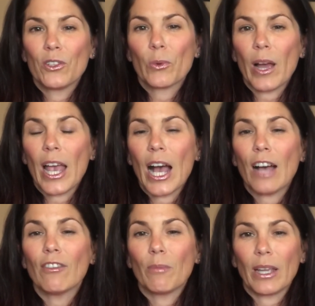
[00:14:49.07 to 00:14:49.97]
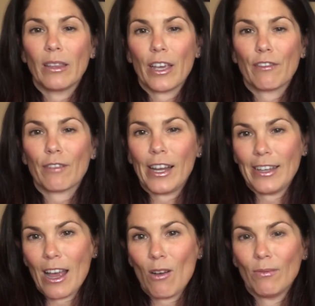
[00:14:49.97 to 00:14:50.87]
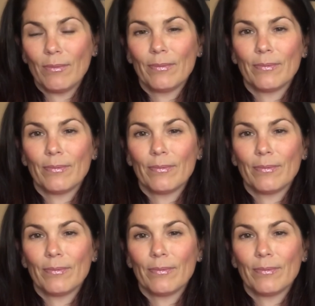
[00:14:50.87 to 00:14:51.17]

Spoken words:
do I have in my life right now?